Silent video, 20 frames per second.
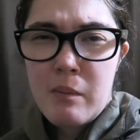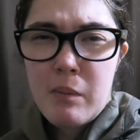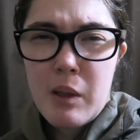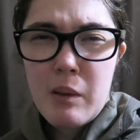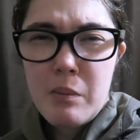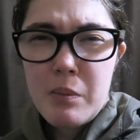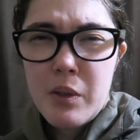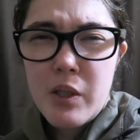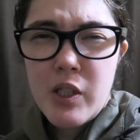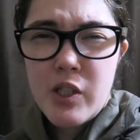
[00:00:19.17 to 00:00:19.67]
but
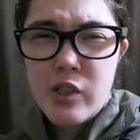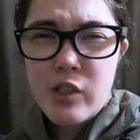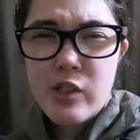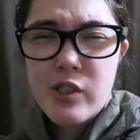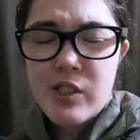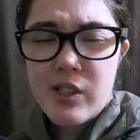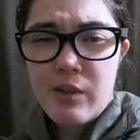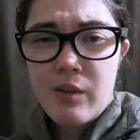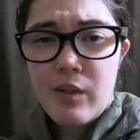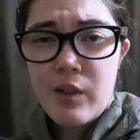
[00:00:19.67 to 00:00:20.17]
I'm pretty sure
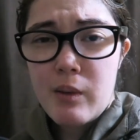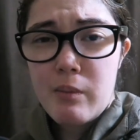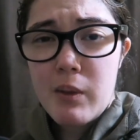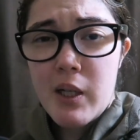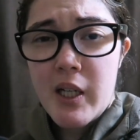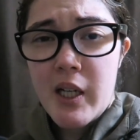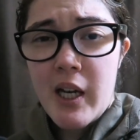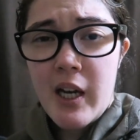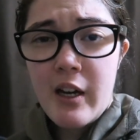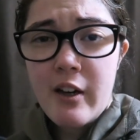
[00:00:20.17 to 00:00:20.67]
some of them
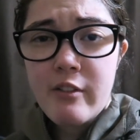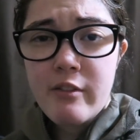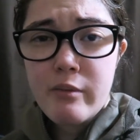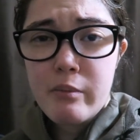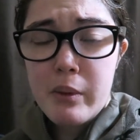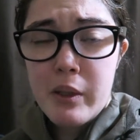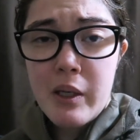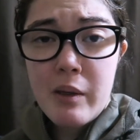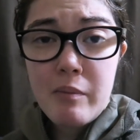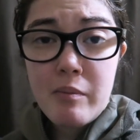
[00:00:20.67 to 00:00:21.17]
might
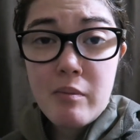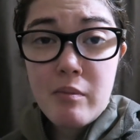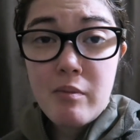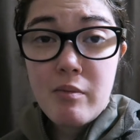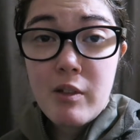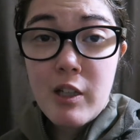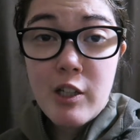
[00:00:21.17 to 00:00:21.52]
have, but I'm